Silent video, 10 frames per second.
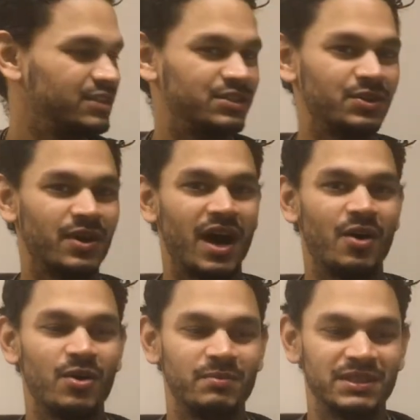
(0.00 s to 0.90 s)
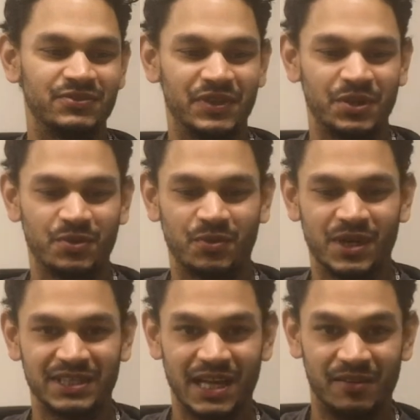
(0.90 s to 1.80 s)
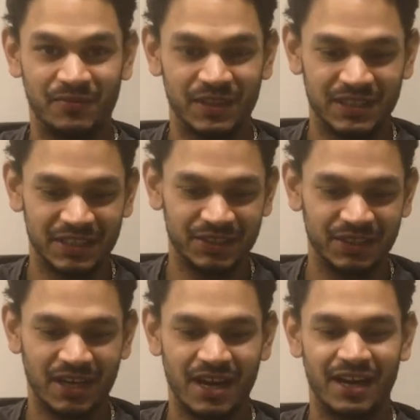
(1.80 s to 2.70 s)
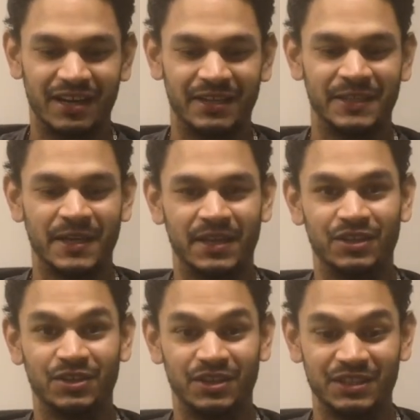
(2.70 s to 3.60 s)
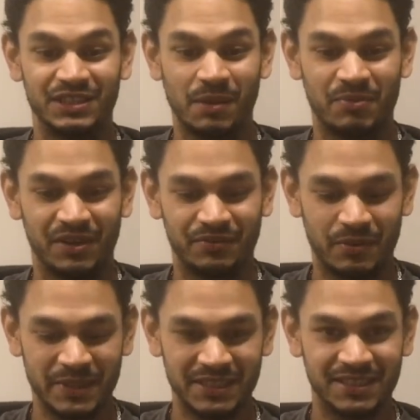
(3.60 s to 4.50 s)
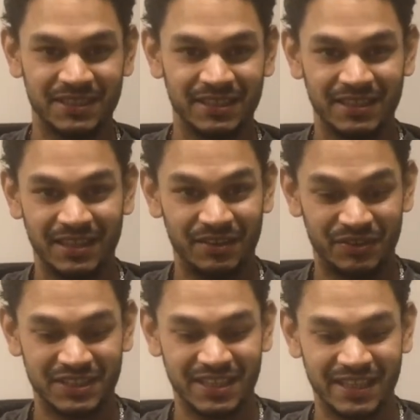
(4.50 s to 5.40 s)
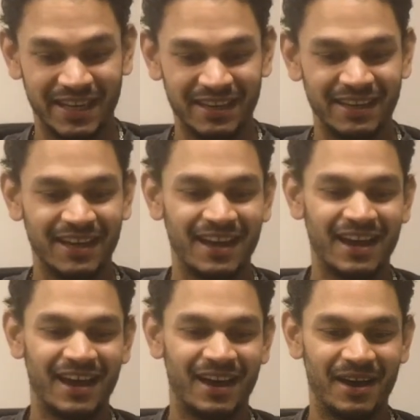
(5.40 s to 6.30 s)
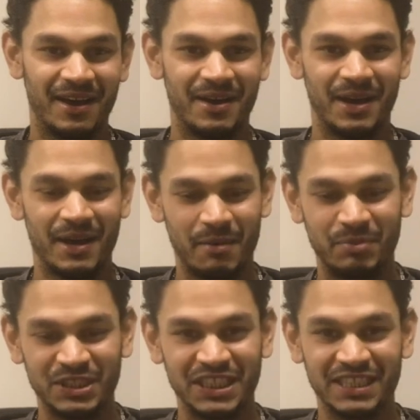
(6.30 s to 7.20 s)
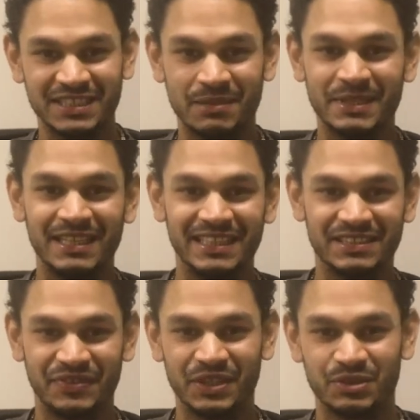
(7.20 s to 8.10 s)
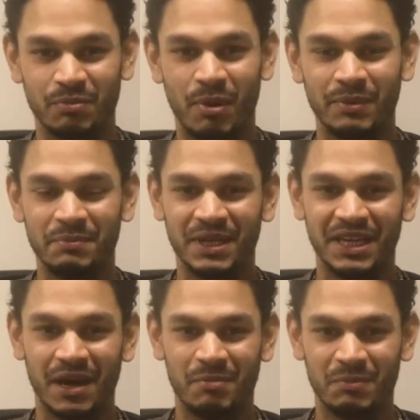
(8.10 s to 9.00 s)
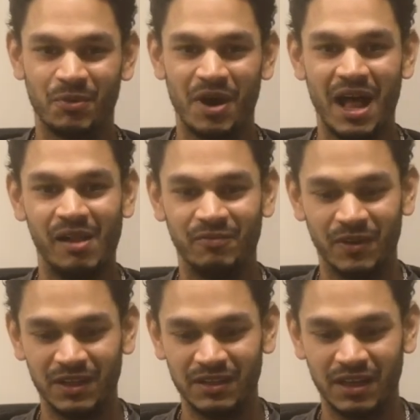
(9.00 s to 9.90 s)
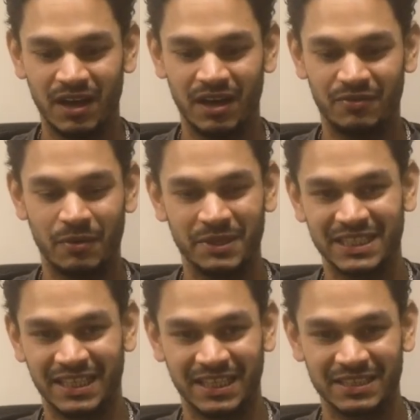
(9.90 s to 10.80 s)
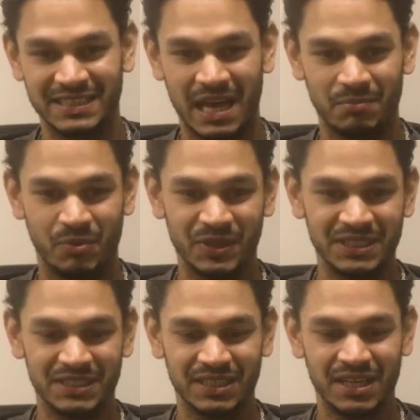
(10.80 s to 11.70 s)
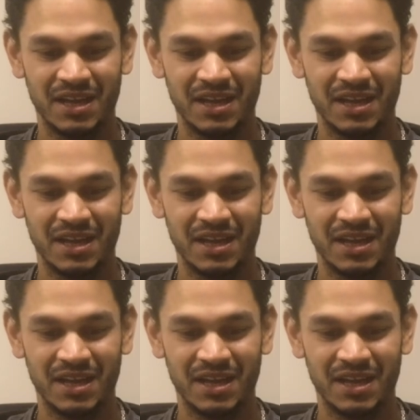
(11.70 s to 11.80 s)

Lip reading: So I hope this video was helpful to you and you learned something from it, if you're still here. I appreciate that some of the later videos will probably be a bit more helpful from a technical standpoint,